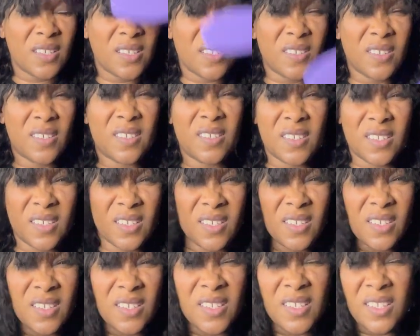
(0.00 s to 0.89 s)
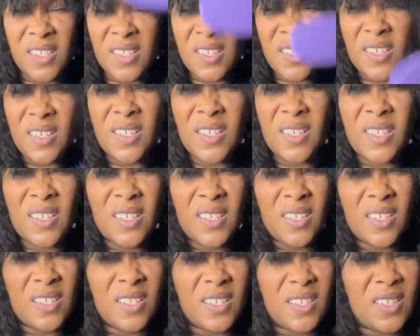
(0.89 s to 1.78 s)

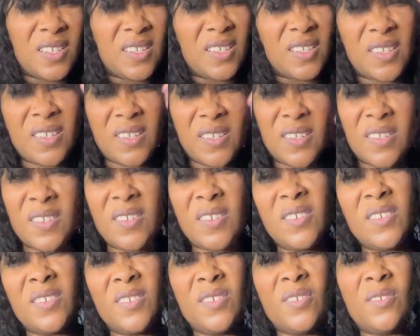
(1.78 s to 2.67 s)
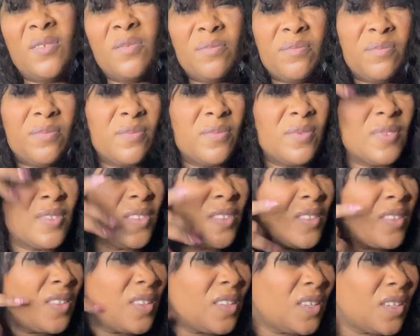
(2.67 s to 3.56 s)

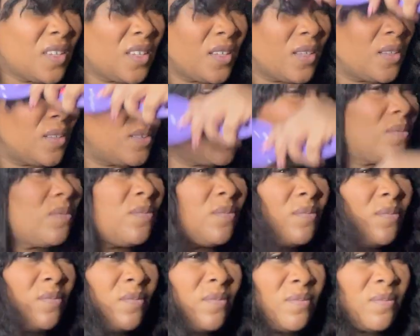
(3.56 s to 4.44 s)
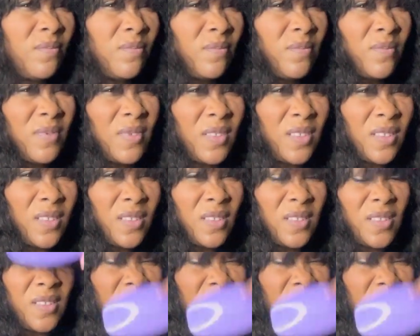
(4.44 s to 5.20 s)
Nobody speaks.